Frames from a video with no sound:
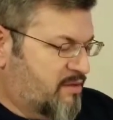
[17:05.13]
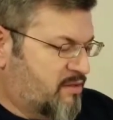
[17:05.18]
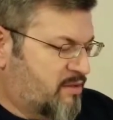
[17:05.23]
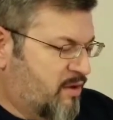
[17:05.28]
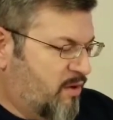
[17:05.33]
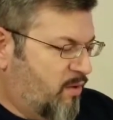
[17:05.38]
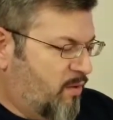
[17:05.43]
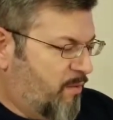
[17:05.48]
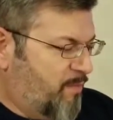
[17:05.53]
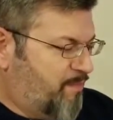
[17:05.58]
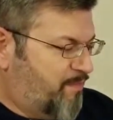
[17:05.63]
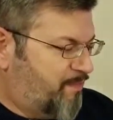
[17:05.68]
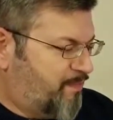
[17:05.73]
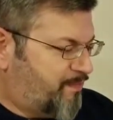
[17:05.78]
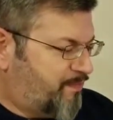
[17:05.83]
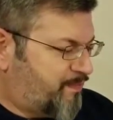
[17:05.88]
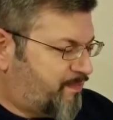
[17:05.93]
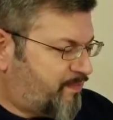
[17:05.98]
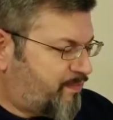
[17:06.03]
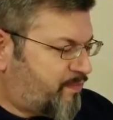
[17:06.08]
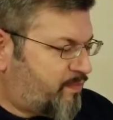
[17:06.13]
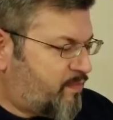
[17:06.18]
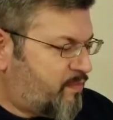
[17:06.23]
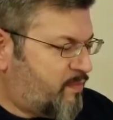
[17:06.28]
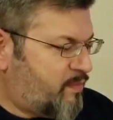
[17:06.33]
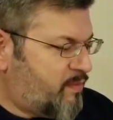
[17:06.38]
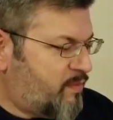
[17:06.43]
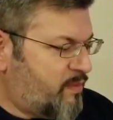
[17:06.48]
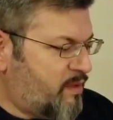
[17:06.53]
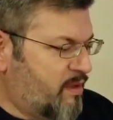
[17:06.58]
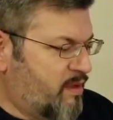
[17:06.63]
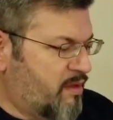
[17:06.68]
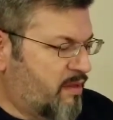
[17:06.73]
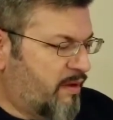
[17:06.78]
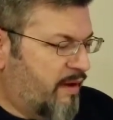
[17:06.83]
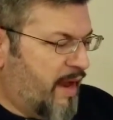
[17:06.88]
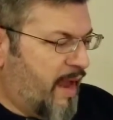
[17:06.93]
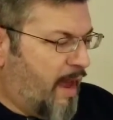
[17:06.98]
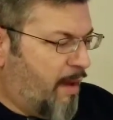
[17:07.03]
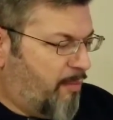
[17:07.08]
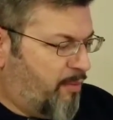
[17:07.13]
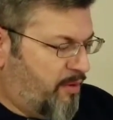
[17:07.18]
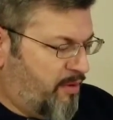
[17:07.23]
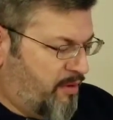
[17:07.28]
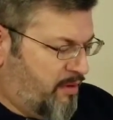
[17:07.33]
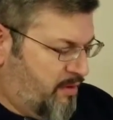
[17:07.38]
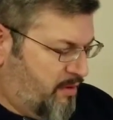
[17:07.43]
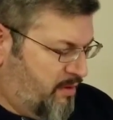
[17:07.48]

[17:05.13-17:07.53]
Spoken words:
So their app,